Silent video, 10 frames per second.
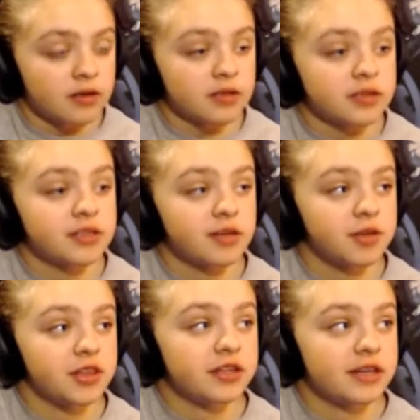Some of
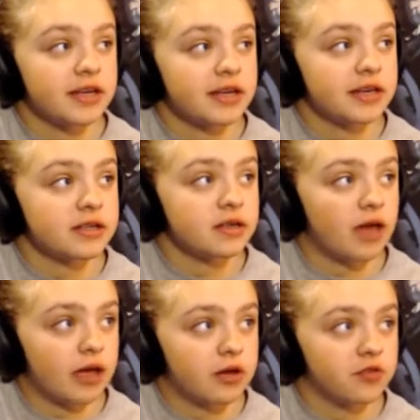the days
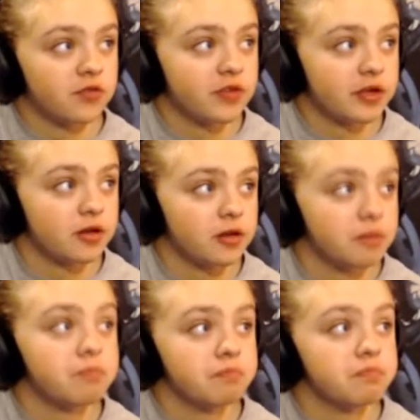I could feel
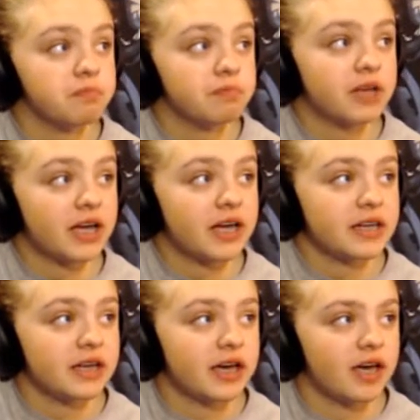kind
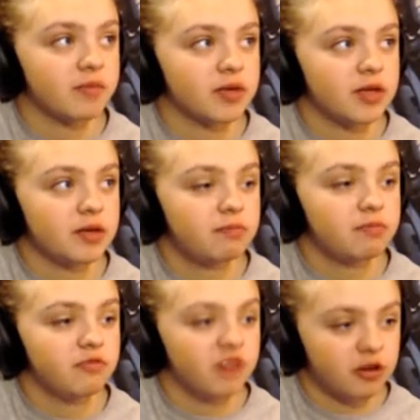of happy,
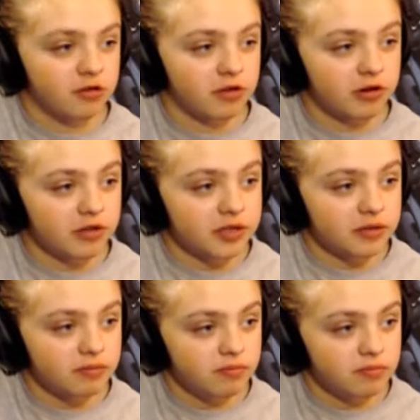very rarely,
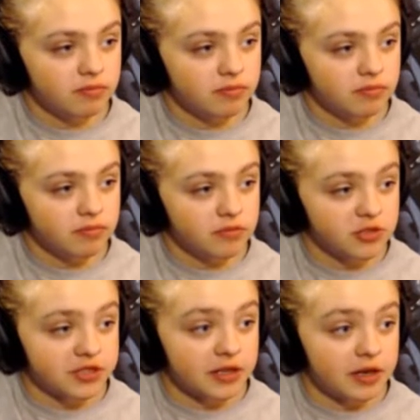
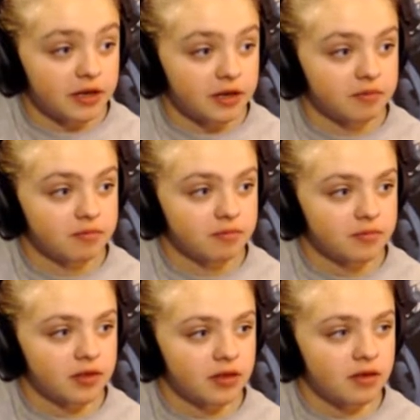just saying.
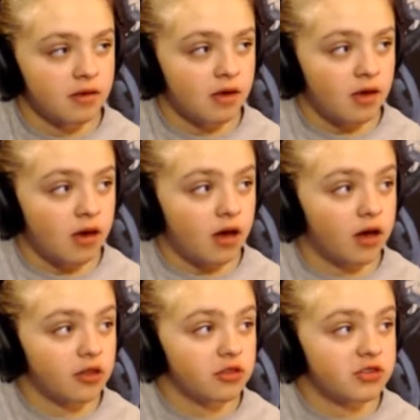
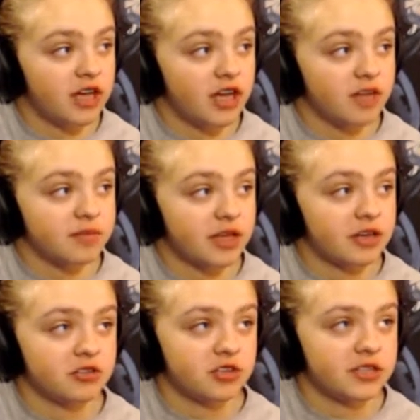Other times I
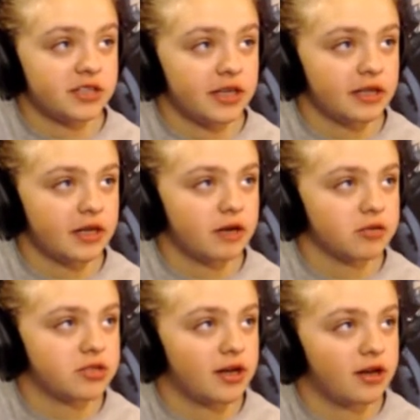could just say the day was
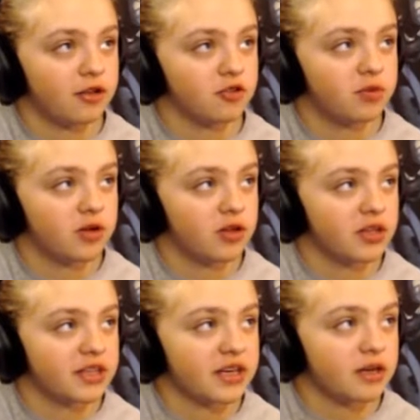tolerable
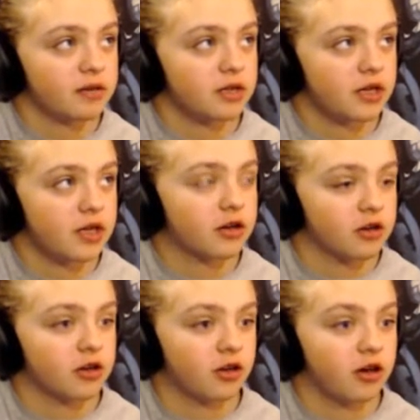and that it could
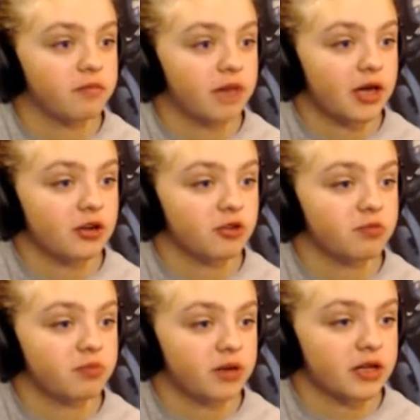have gone better,
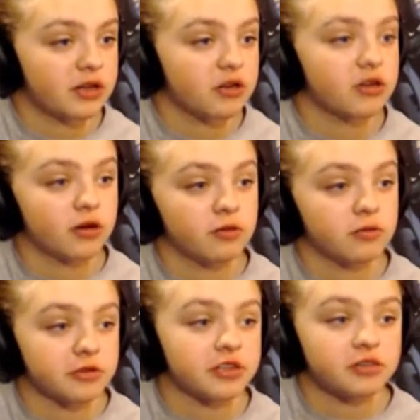but it could have gone
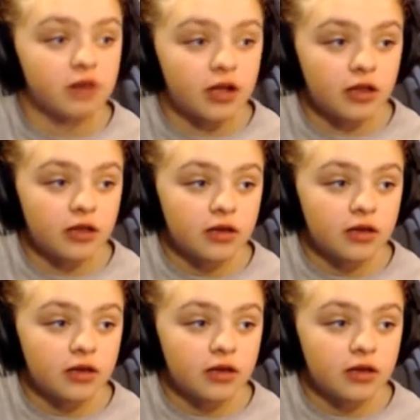worse as well.